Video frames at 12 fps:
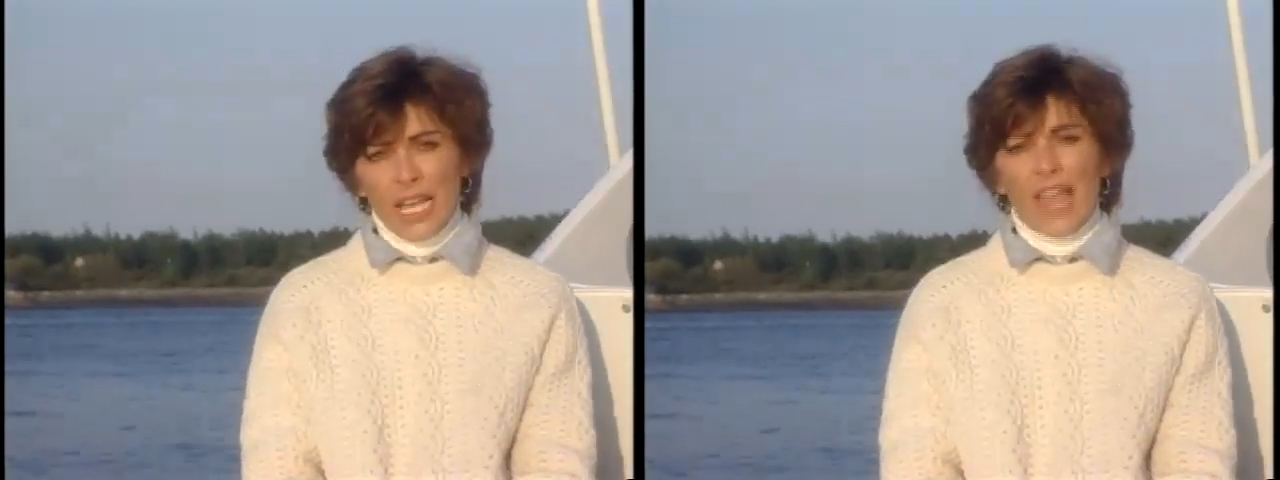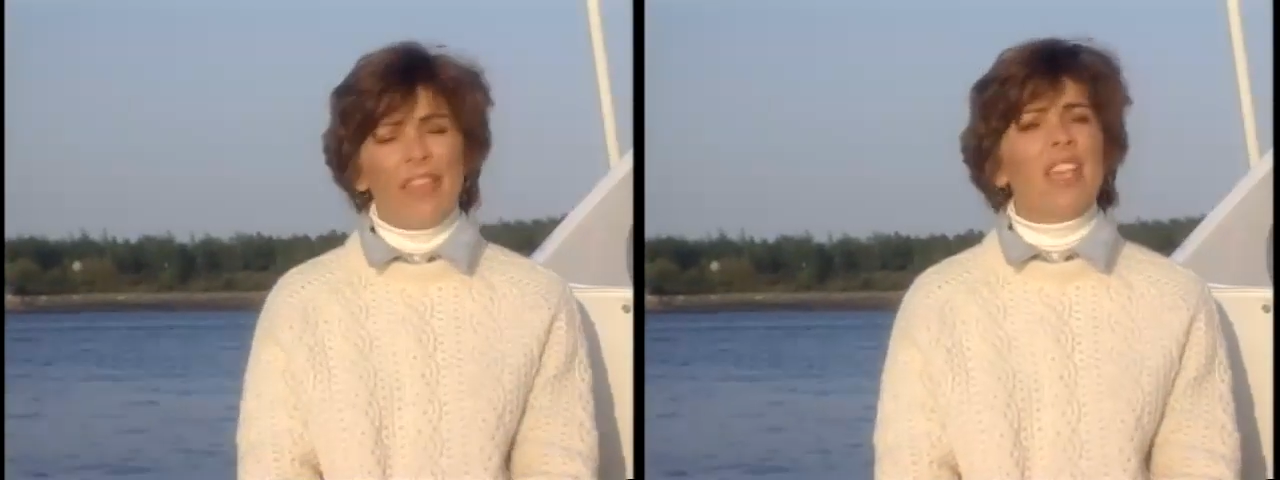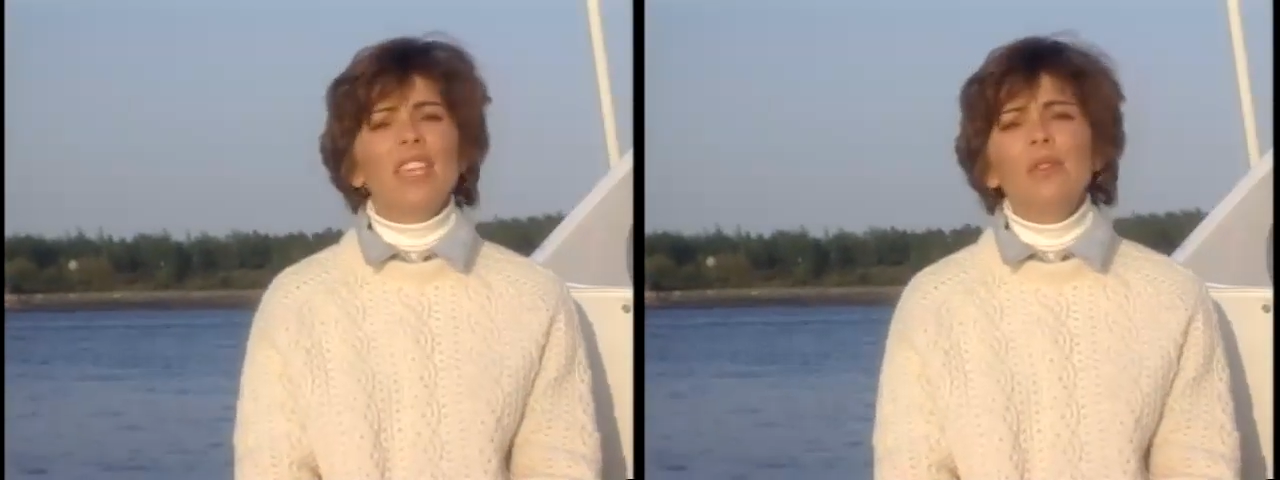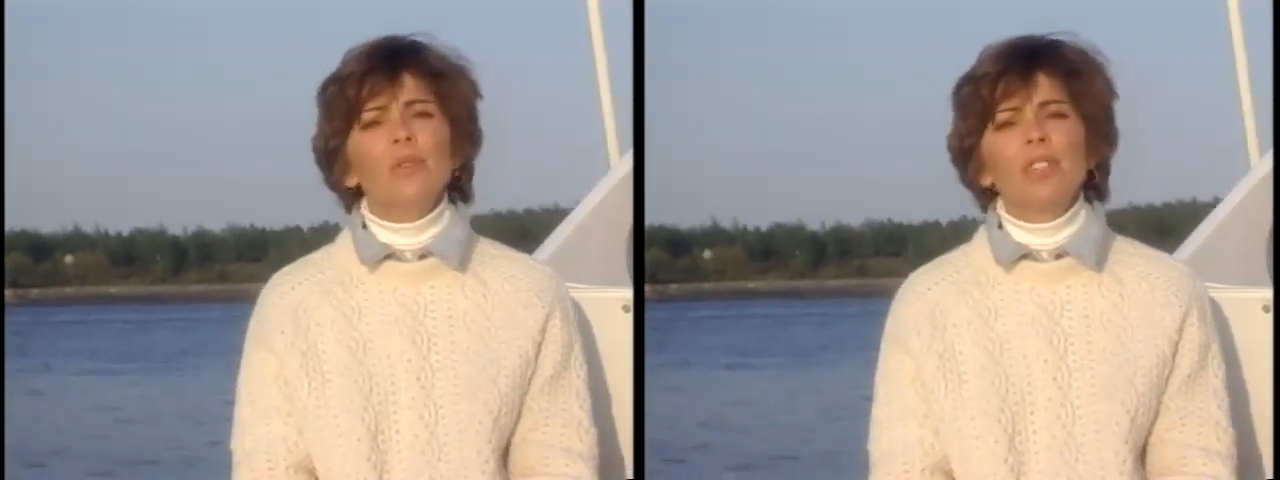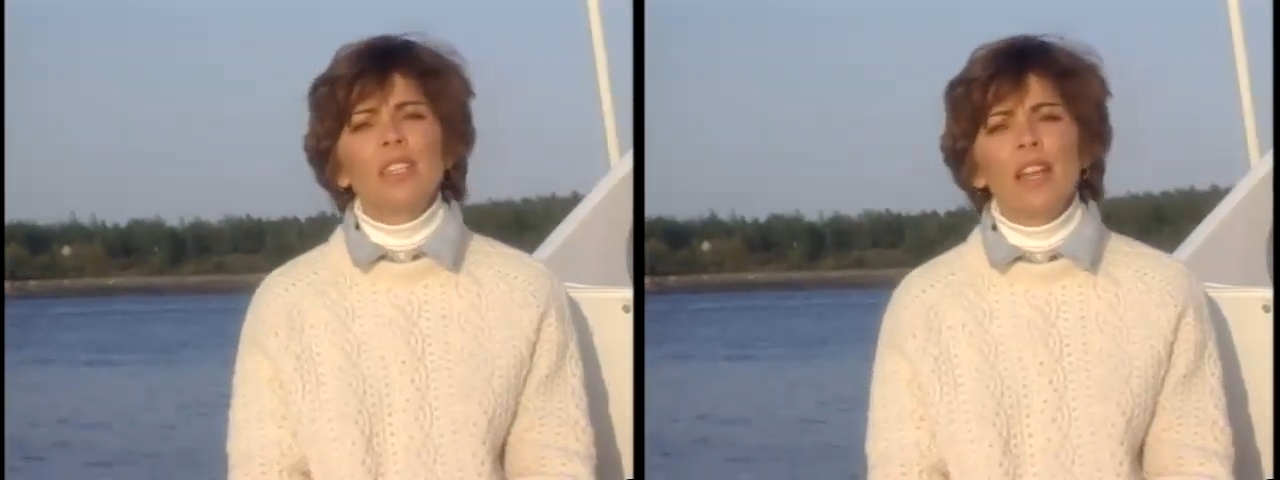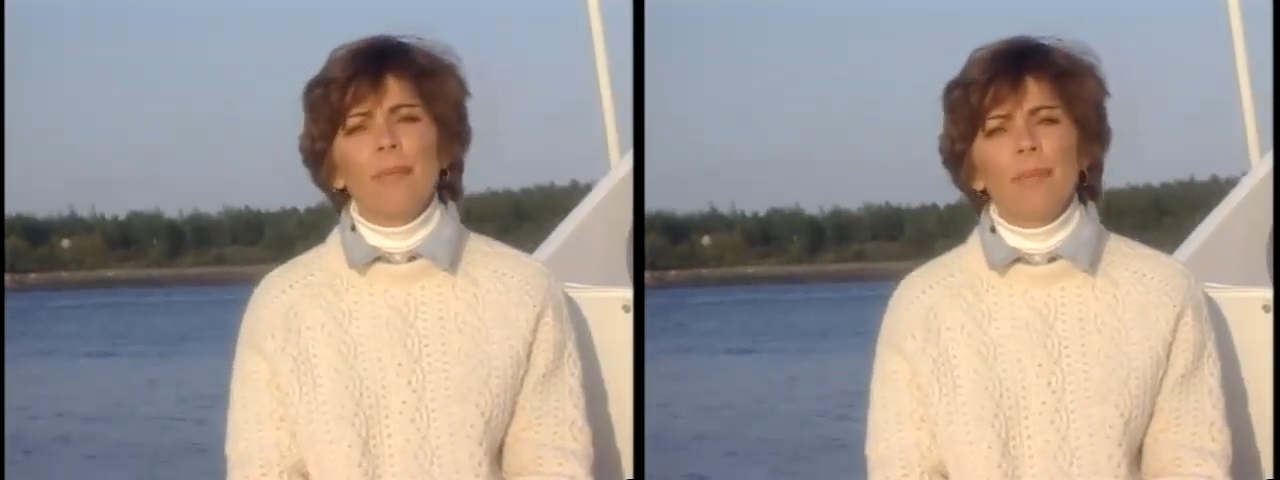and they used
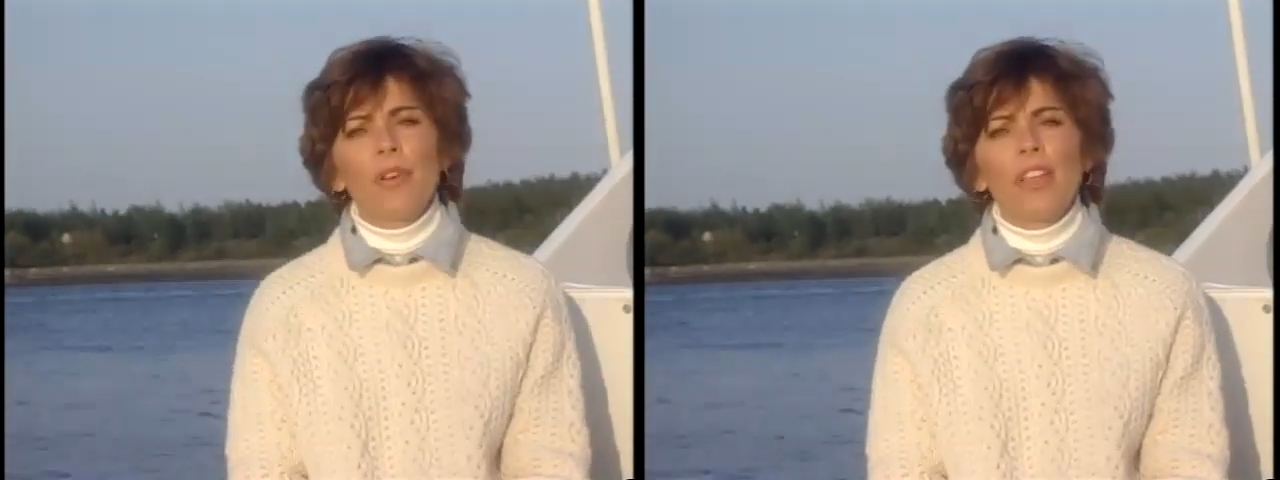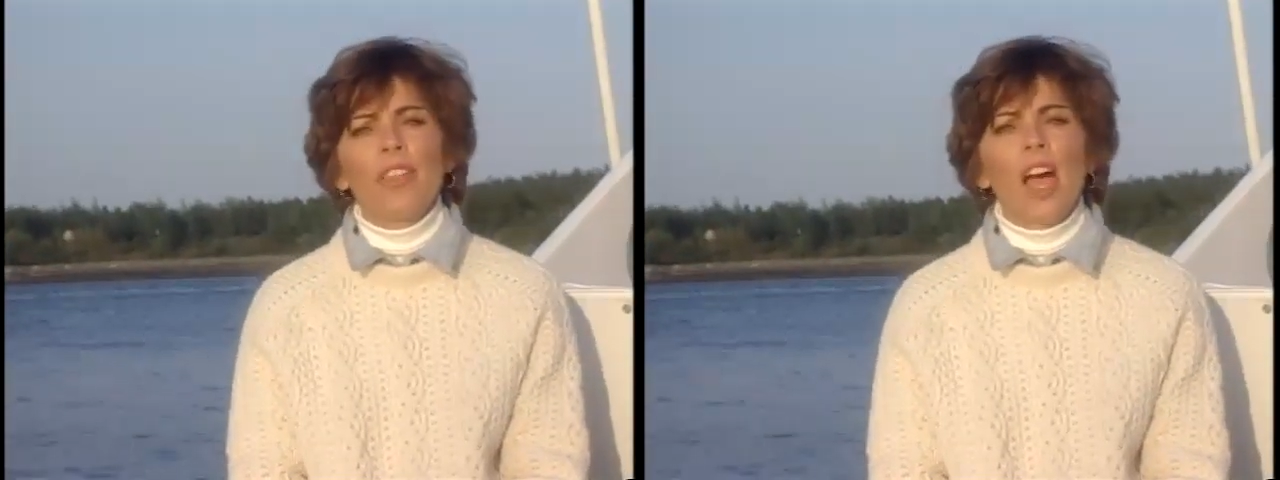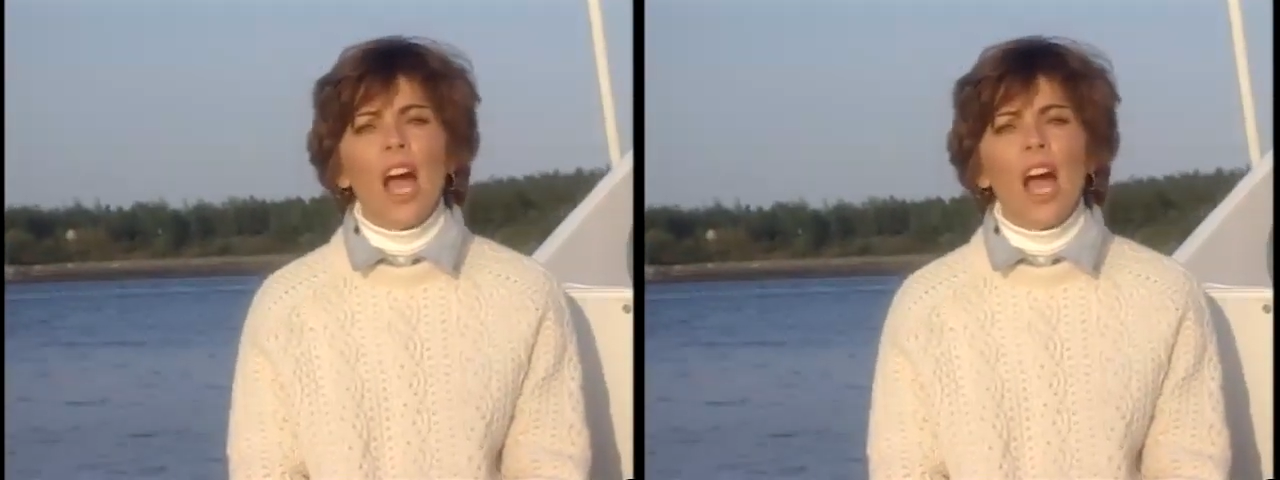to number in the